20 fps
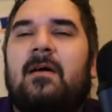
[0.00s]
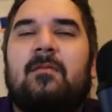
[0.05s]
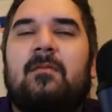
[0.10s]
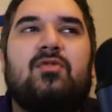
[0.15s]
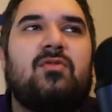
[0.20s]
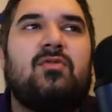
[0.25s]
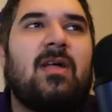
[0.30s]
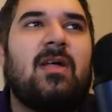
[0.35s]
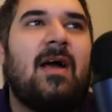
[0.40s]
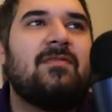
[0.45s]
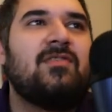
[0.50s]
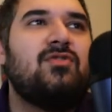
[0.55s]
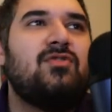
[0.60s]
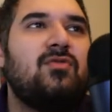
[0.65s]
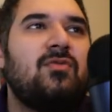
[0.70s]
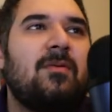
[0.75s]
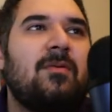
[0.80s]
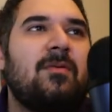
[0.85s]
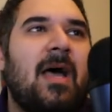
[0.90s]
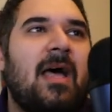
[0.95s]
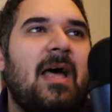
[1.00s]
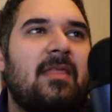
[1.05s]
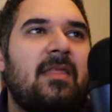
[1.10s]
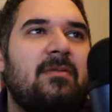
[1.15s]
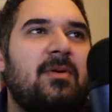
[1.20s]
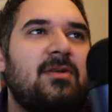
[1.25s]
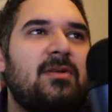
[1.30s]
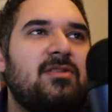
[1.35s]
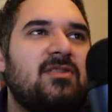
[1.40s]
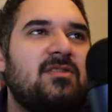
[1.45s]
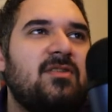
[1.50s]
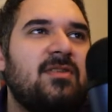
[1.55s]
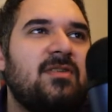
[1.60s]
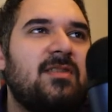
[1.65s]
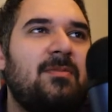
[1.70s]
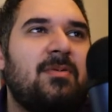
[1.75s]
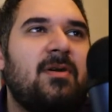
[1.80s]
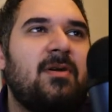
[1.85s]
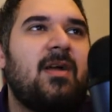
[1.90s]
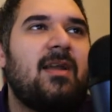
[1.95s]
You'd have to do the math, but just look at
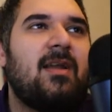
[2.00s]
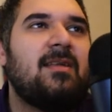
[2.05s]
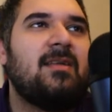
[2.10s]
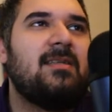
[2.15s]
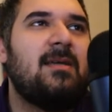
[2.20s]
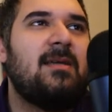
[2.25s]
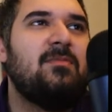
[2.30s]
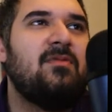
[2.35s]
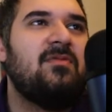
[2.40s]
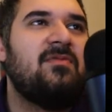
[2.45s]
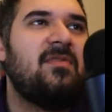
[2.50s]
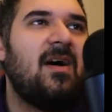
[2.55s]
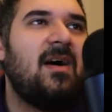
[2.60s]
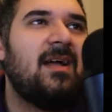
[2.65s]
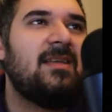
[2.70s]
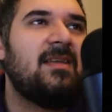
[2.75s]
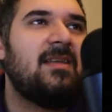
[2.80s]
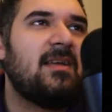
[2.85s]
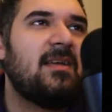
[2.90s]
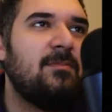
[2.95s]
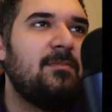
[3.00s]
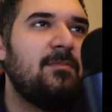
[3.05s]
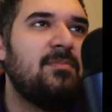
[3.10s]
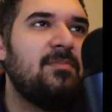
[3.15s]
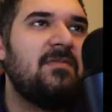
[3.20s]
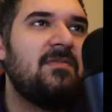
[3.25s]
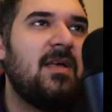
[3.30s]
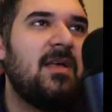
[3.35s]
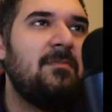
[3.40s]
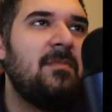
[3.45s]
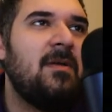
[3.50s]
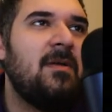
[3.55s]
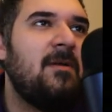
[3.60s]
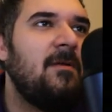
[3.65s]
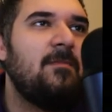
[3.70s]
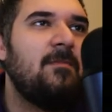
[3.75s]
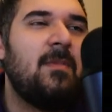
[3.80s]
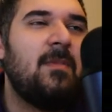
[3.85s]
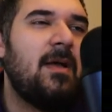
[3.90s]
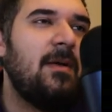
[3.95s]
the periodic table, find a couple of them.
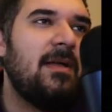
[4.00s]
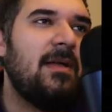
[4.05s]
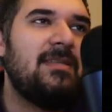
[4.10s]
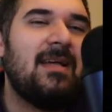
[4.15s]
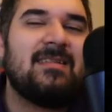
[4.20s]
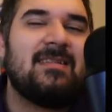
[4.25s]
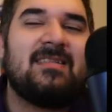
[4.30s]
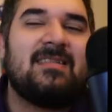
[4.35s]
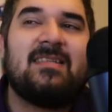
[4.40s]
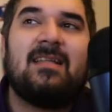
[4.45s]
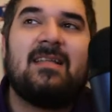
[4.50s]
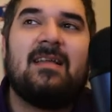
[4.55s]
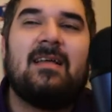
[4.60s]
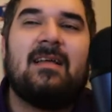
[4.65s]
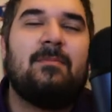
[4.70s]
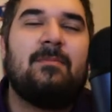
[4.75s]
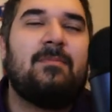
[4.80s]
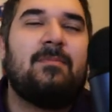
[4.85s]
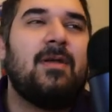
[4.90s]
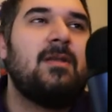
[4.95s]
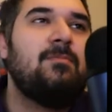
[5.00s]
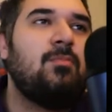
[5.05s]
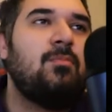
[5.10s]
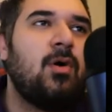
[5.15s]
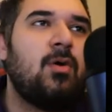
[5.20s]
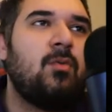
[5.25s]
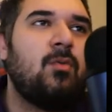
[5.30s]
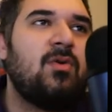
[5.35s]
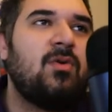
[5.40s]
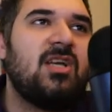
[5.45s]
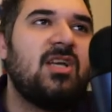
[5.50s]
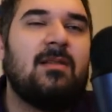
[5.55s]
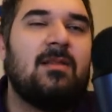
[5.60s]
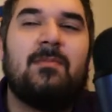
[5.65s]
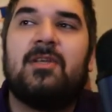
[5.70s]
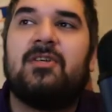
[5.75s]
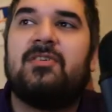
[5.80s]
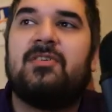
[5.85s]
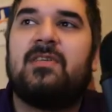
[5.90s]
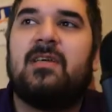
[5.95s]
It doesn't pinpoint which
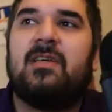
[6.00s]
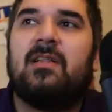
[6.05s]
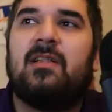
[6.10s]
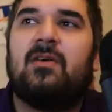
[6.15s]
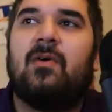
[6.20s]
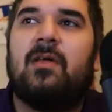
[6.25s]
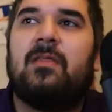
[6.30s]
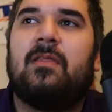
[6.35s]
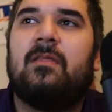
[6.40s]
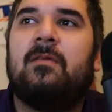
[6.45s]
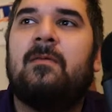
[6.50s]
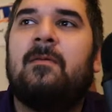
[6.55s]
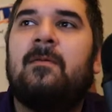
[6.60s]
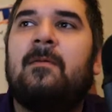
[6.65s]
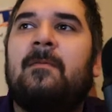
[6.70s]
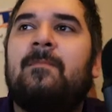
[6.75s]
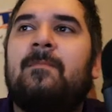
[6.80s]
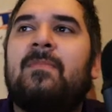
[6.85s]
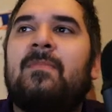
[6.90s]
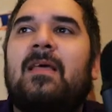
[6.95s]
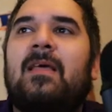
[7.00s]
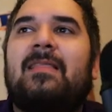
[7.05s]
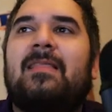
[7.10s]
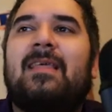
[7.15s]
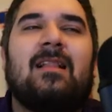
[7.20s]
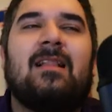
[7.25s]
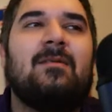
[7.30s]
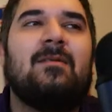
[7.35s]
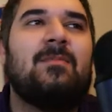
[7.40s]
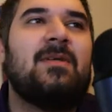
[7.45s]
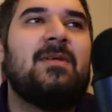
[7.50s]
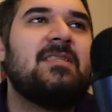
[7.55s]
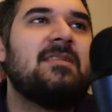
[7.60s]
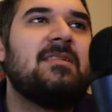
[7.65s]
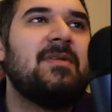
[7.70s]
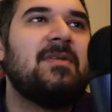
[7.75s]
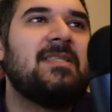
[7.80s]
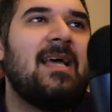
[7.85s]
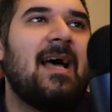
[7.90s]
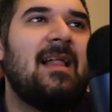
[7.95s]
element you're dealing with. The element is
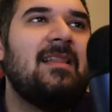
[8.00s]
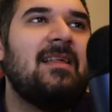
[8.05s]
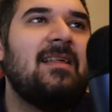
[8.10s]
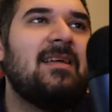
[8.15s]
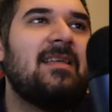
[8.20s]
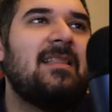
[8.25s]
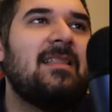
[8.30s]
metallic.